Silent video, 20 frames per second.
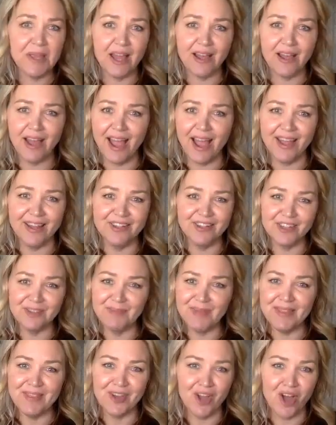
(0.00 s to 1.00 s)
I just
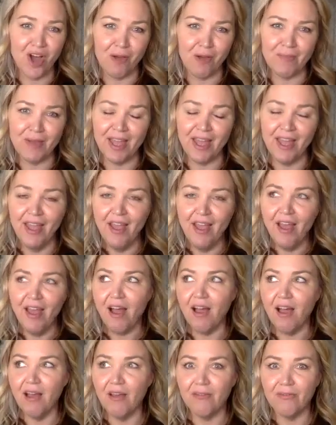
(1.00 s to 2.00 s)
made the comment
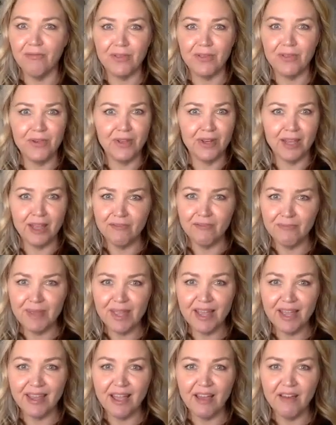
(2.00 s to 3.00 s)
of you could give
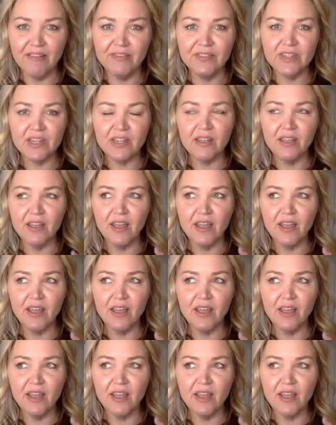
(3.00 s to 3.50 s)
me a gift.